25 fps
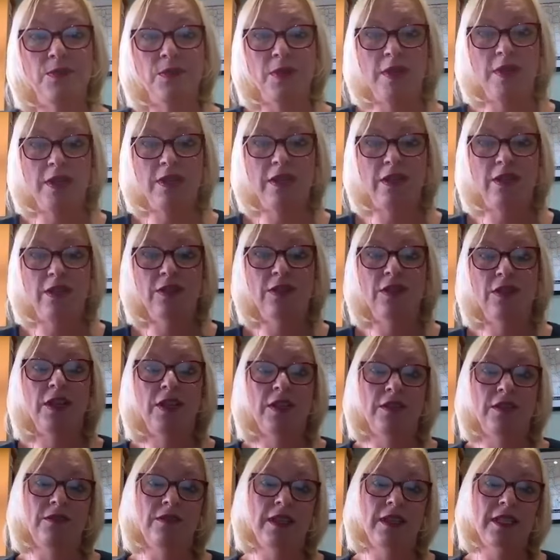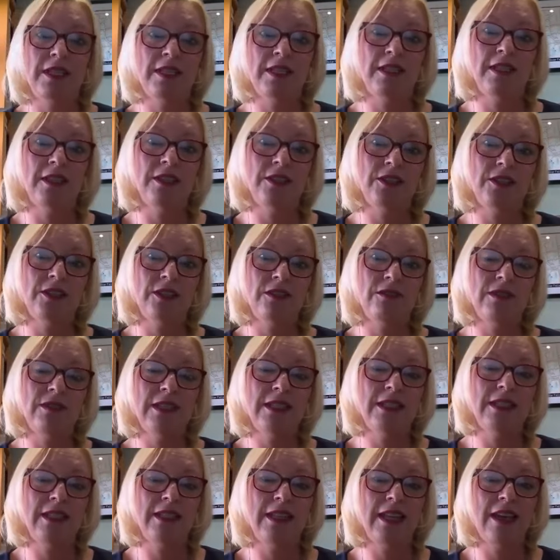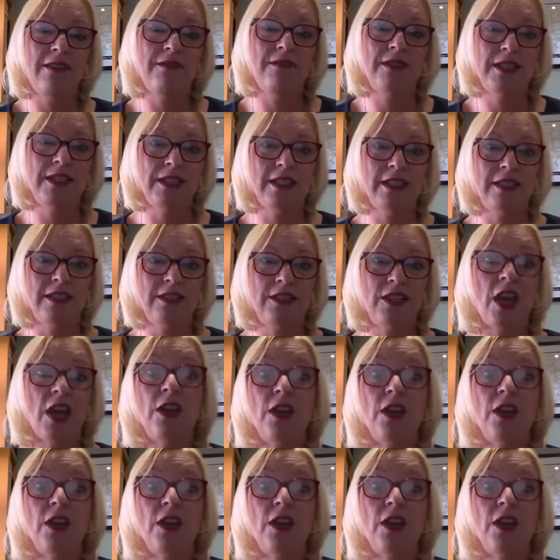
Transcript: when you look at the research, there isn't the evidence